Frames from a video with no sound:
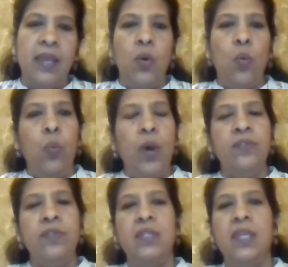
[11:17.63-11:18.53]
One
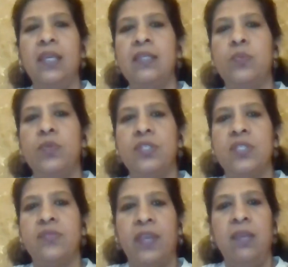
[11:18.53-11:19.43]
of the things which
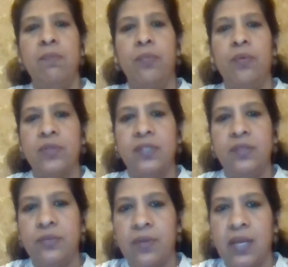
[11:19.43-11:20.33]
is very
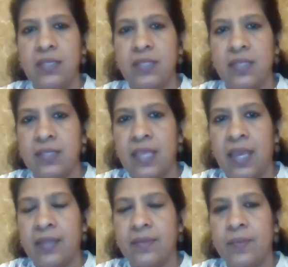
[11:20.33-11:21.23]
important to us is
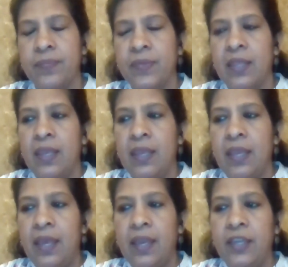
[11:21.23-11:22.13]
that,
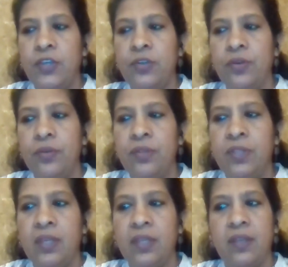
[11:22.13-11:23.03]

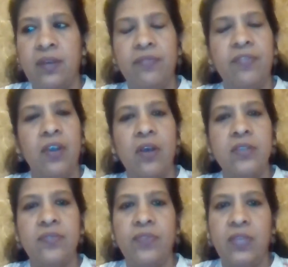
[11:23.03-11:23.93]
the
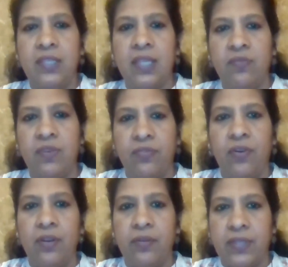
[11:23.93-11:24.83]
philosophy that we
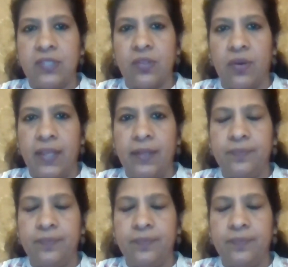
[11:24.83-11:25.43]
follow at SOIL.